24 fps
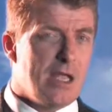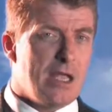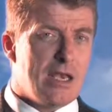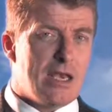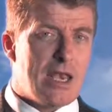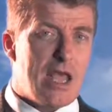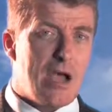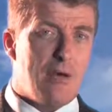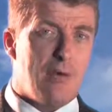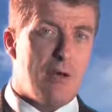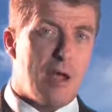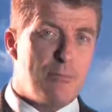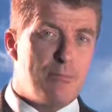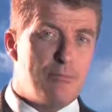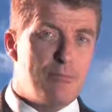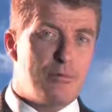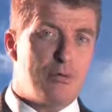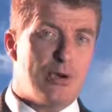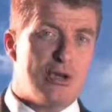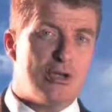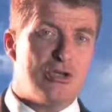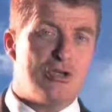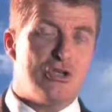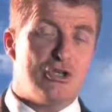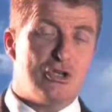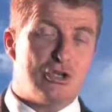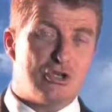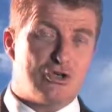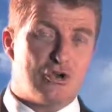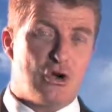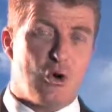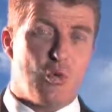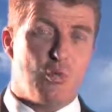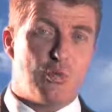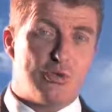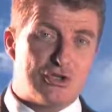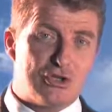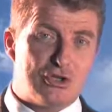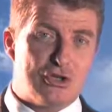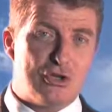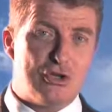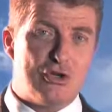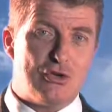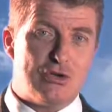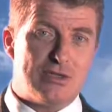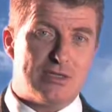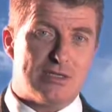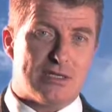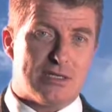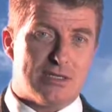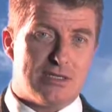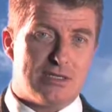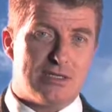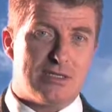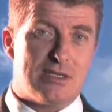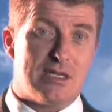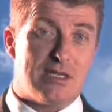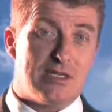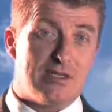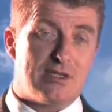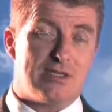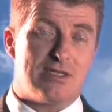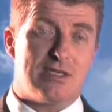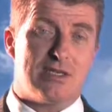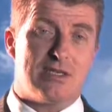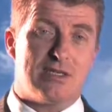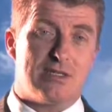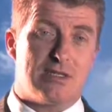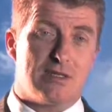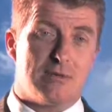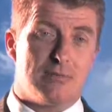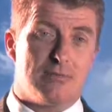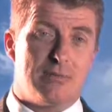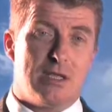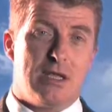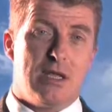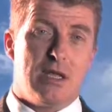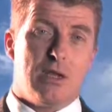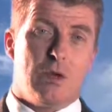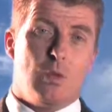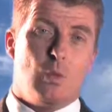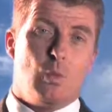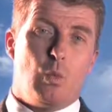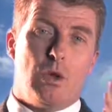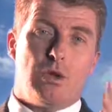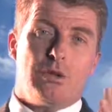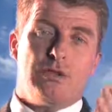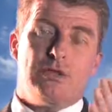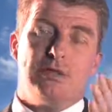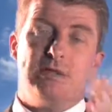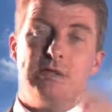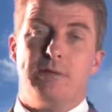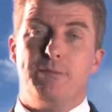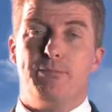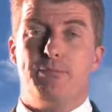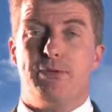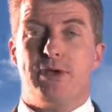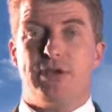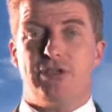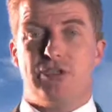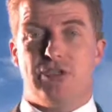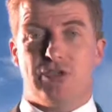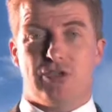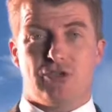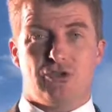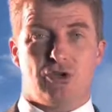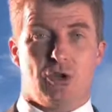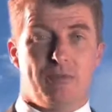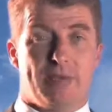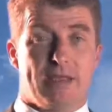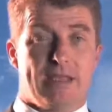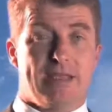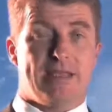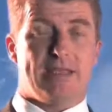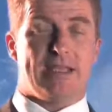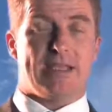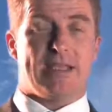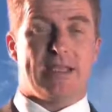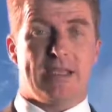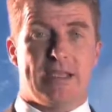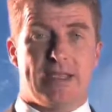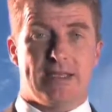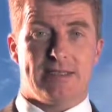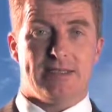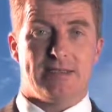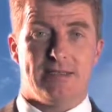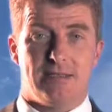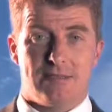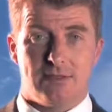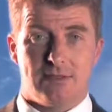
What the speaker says: Now, a pressure drop was noticed in the system. What does a pressure drop indicate?